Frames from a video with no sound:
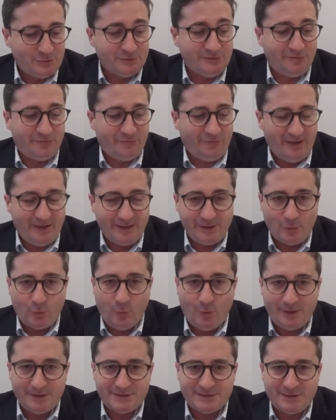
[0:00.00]
define
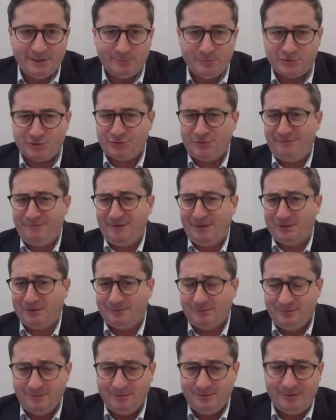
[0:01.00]
quite some
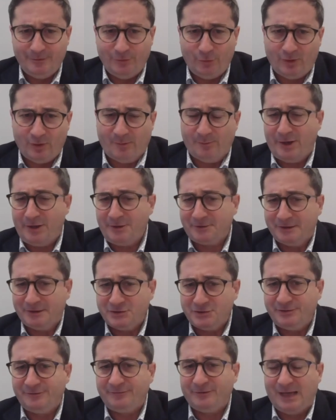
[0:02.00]
trivial or apparently
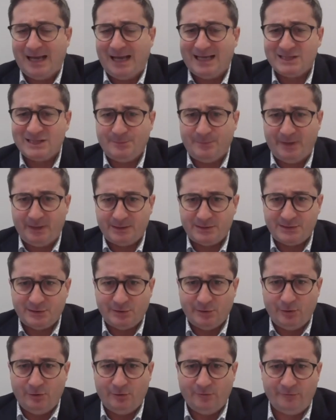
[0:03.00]
trivial
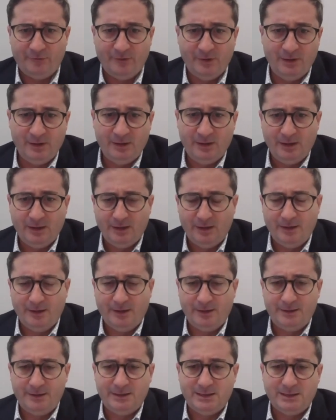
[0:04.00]
aspects of
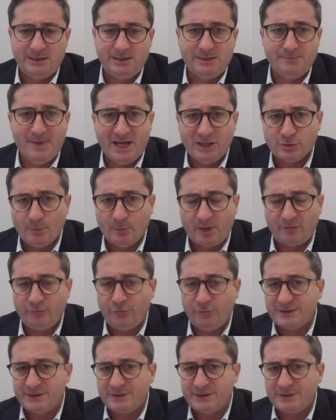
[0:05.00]
the benchmark.